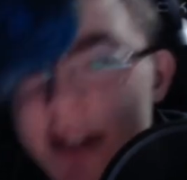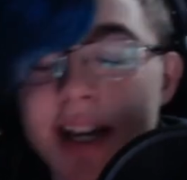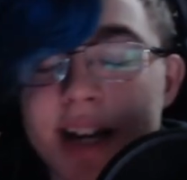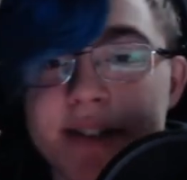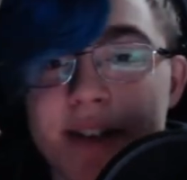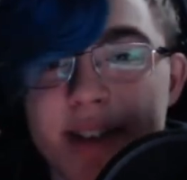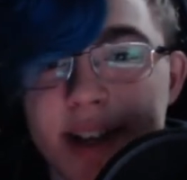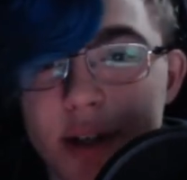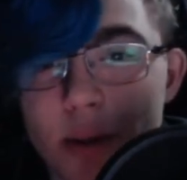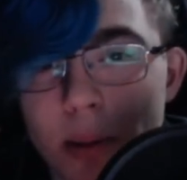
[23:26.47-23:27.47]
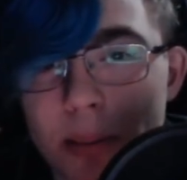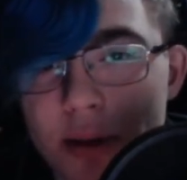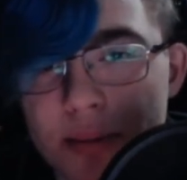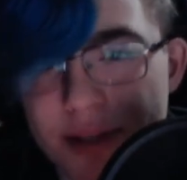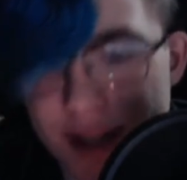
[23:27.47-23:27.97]
Yes, I've taken Uber
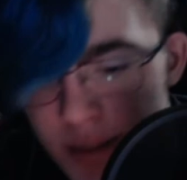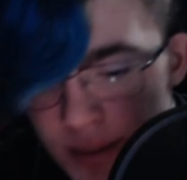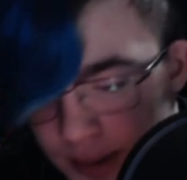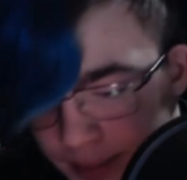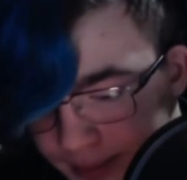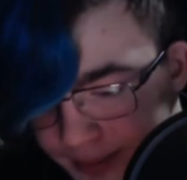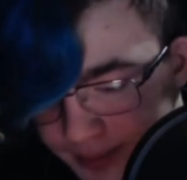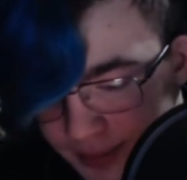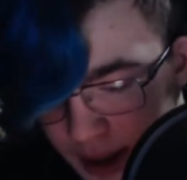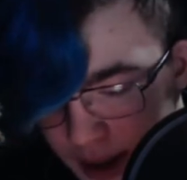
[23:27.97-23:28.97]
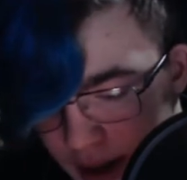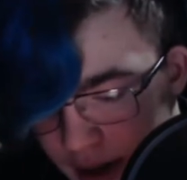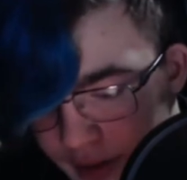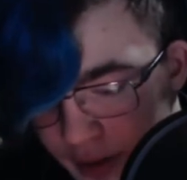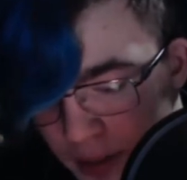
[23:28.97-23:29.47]
multiple times.
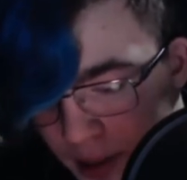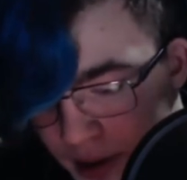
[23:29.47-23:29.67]
Favorite part of